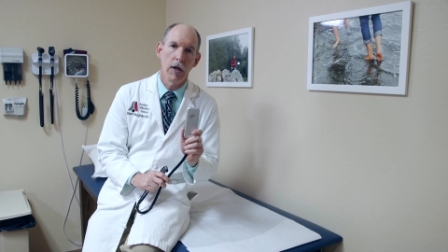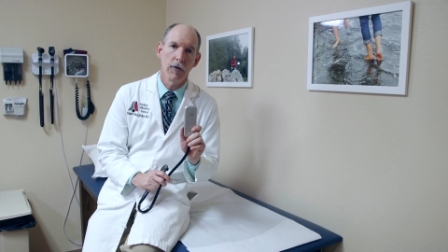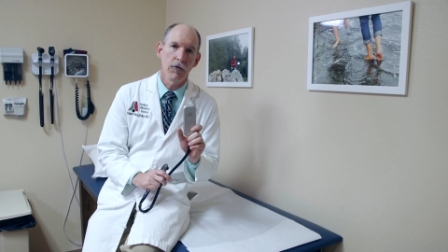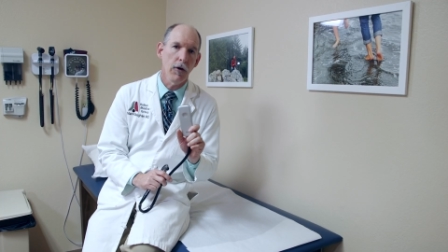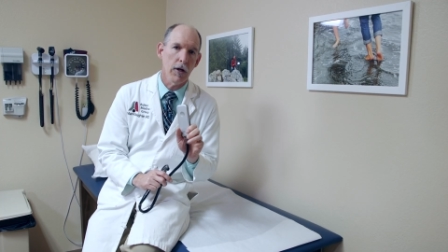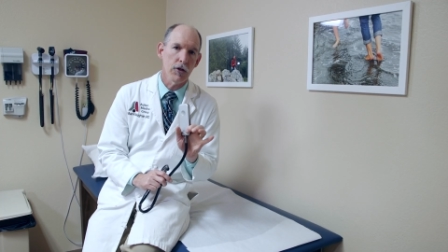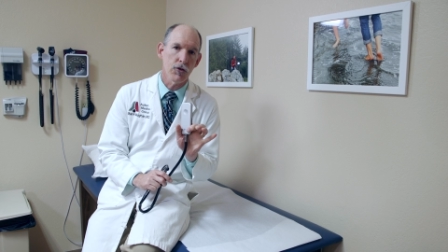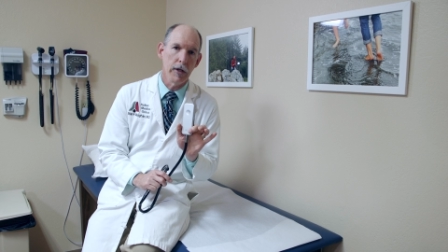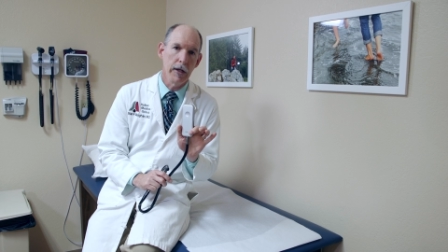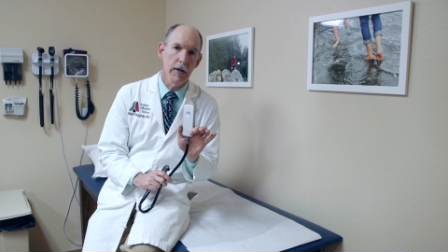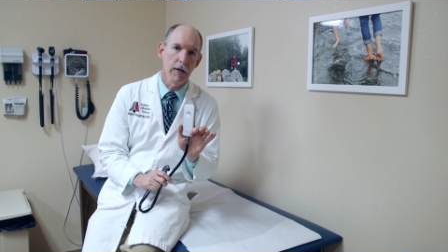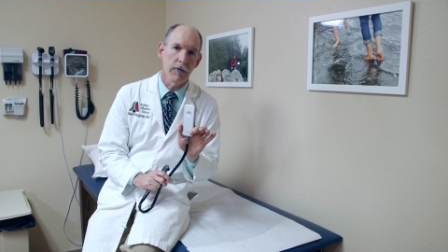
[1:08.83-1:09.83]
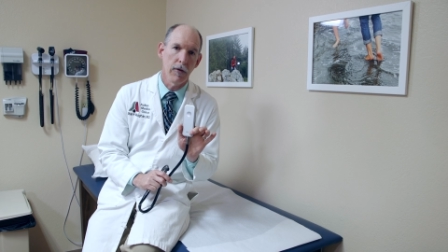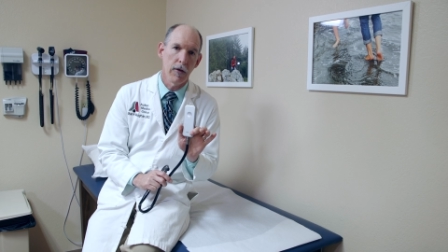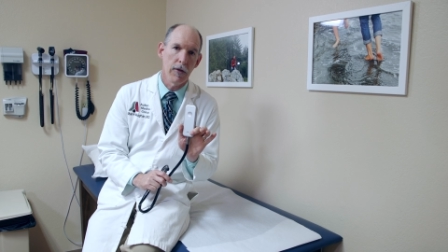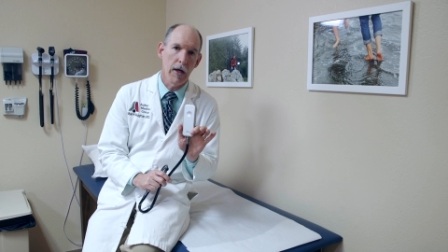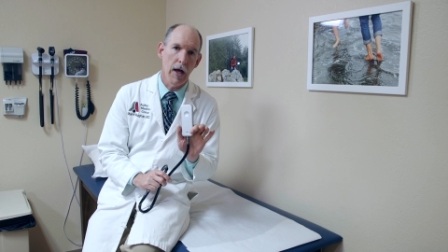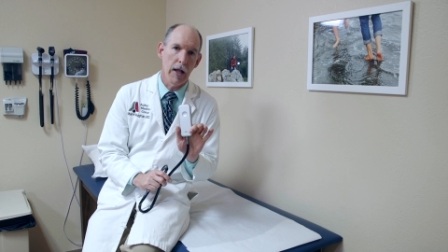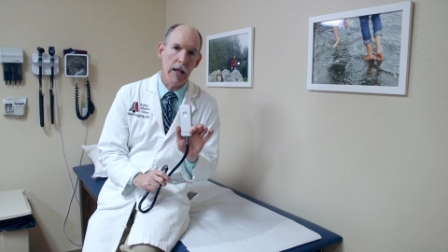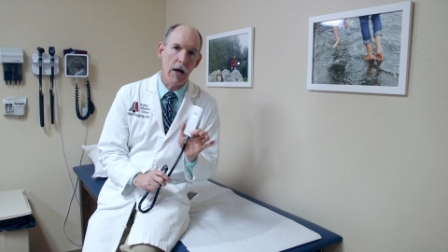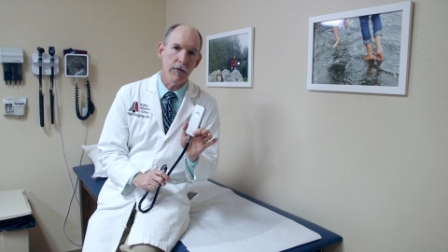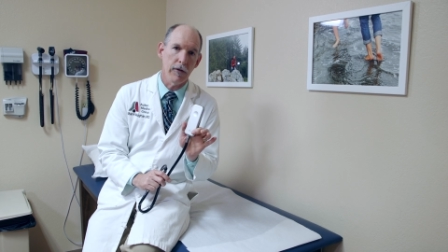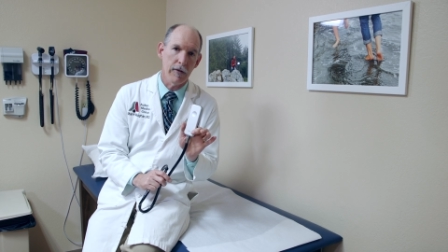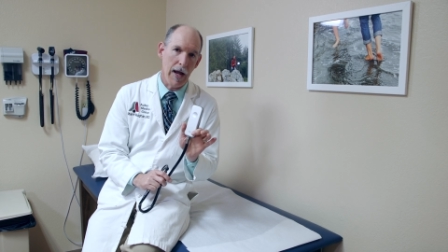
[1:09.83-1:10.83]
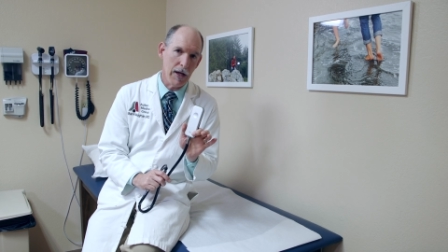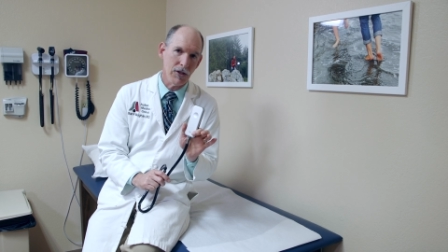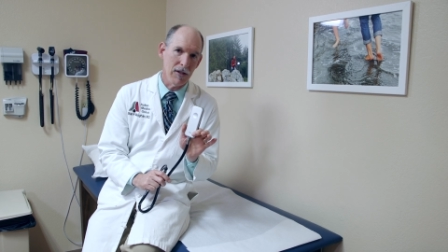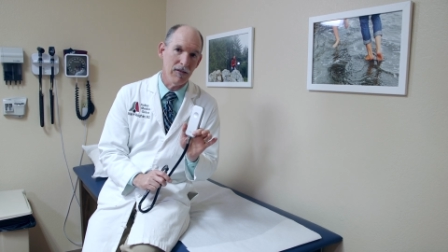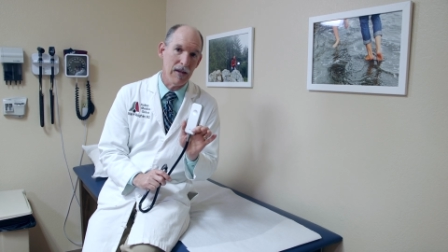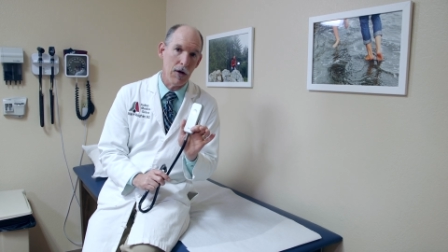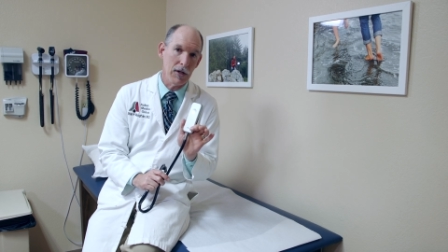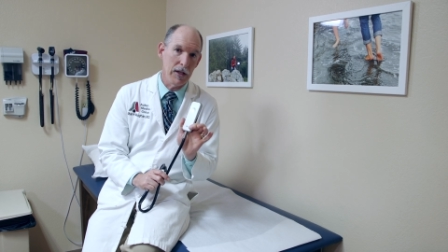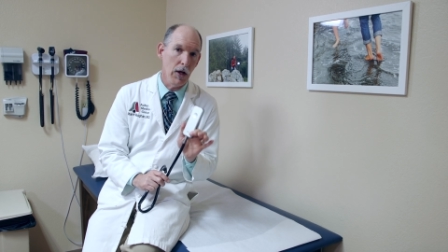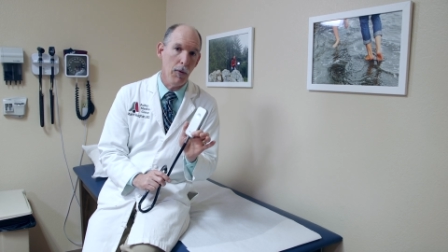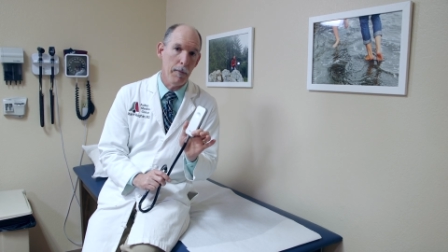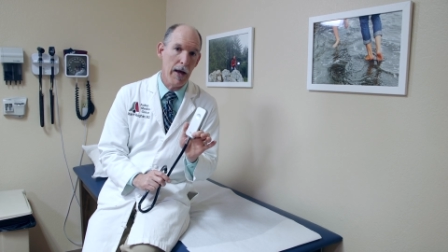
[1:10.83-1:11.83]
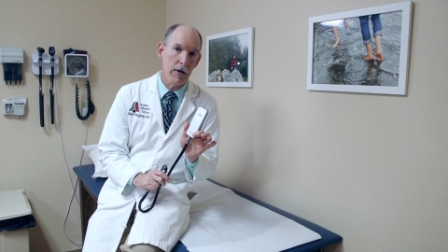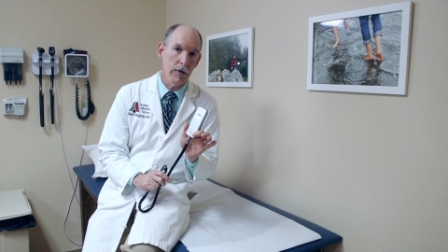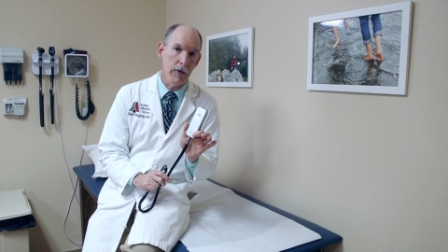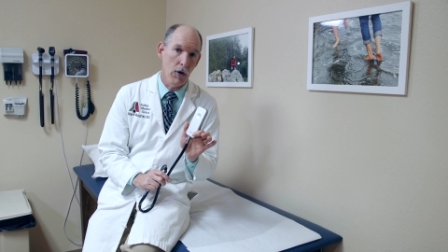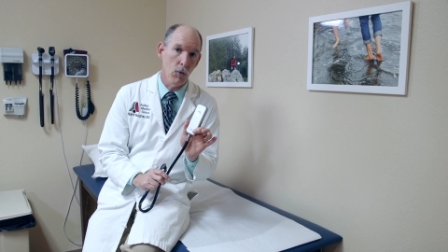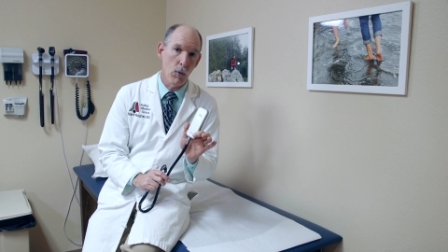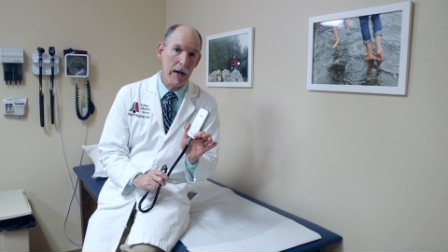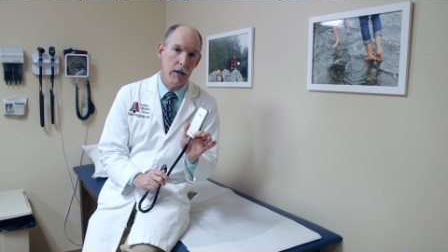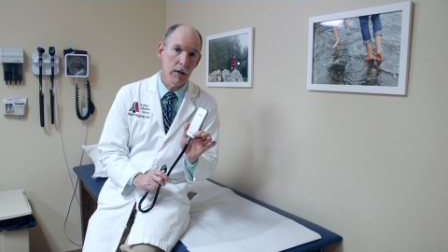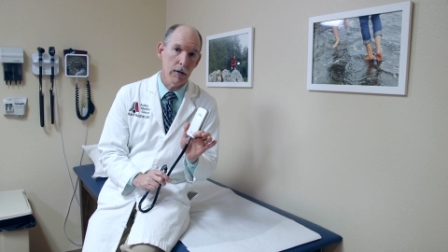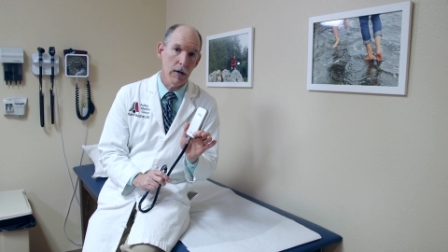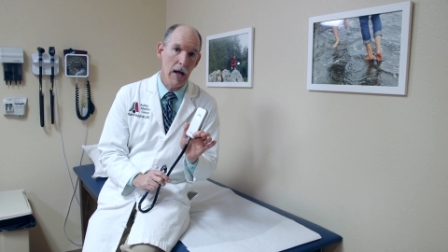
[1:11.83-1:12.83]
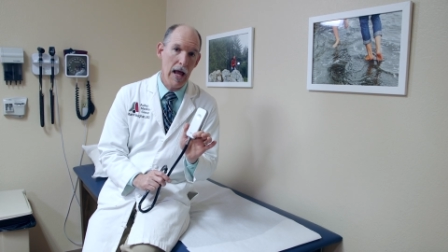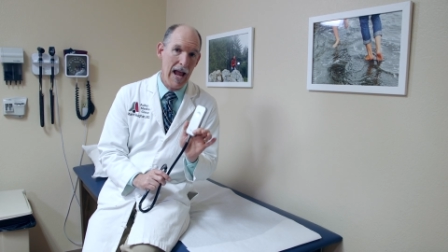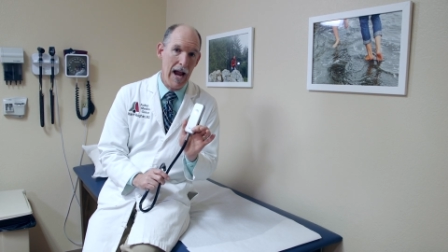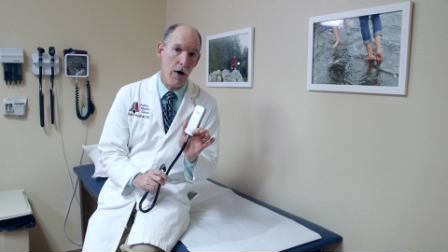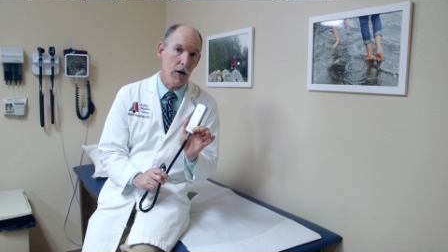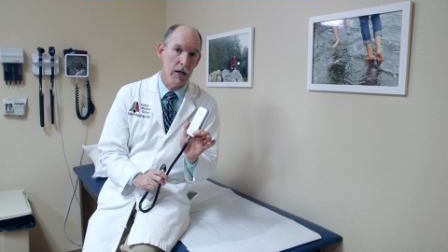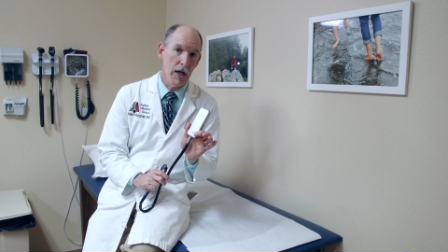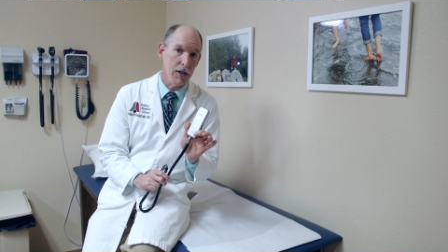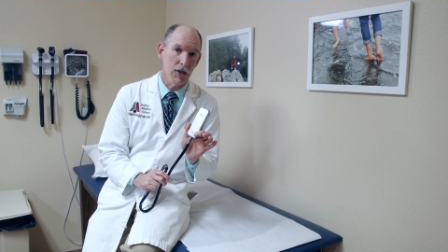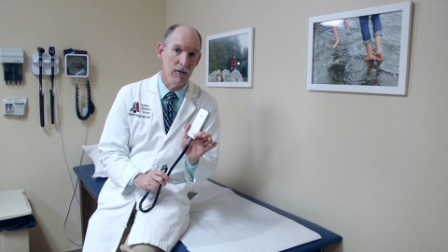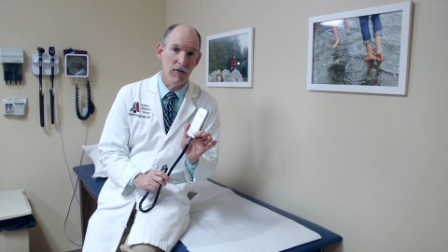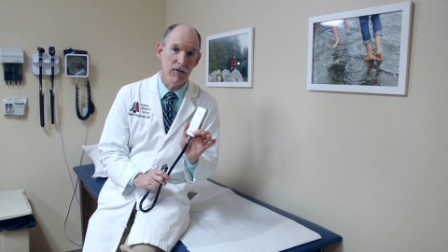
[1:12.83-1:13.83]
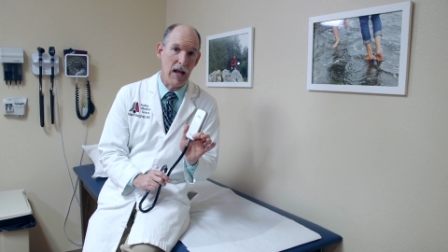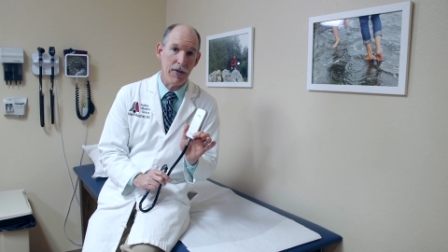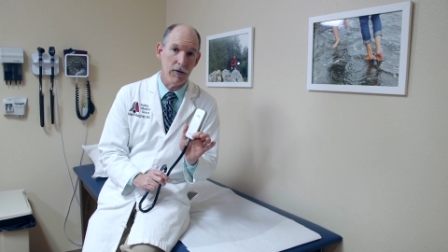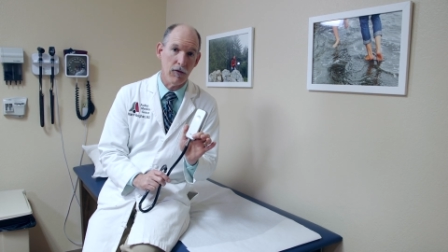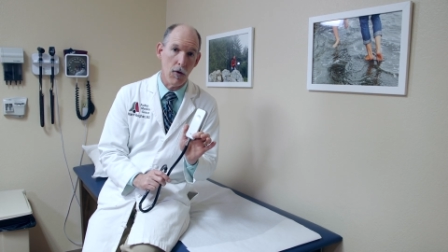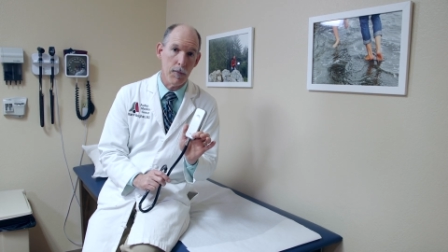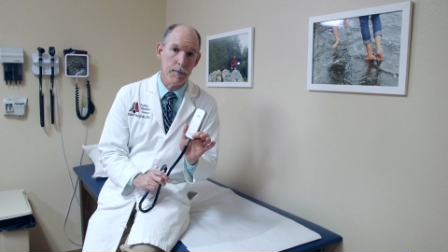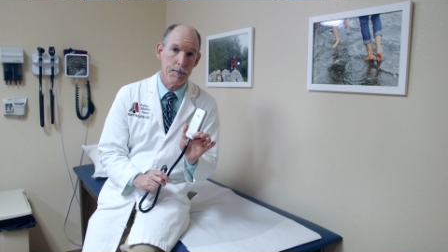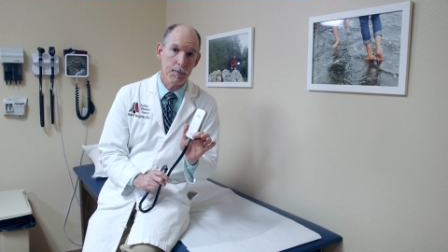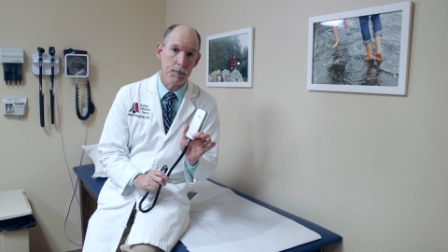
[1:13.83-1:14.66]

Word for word: circuitry in this that allows it to actually sound a little better than a regular air conduction stethoscope.